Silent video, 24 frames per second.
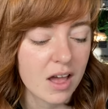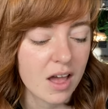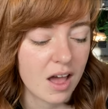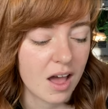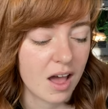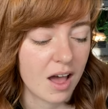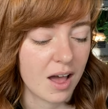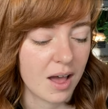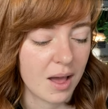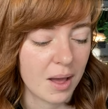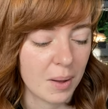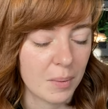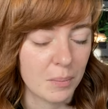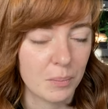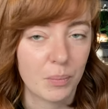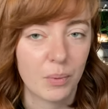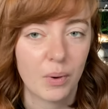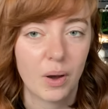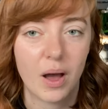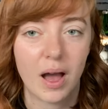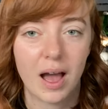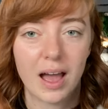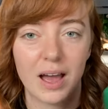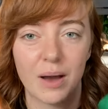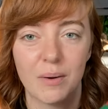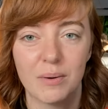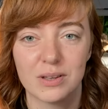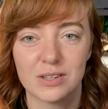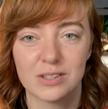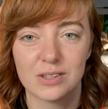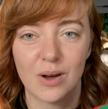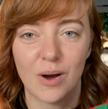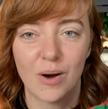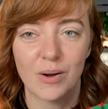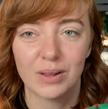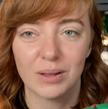Um, but I always
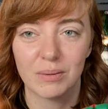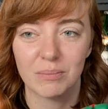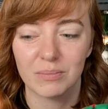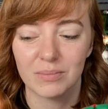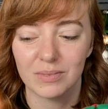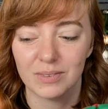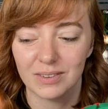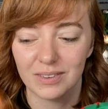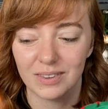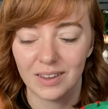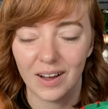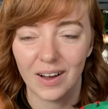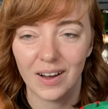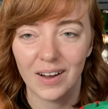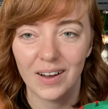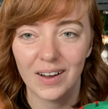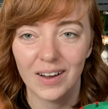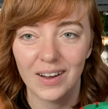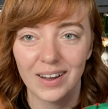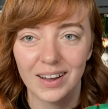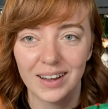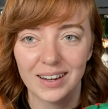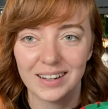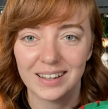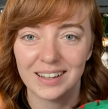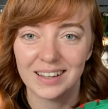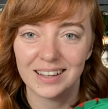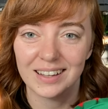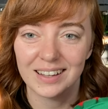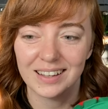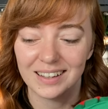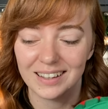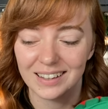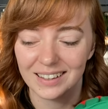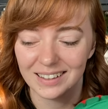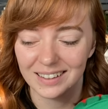call him
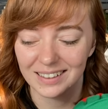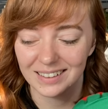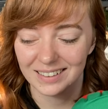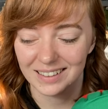naughty.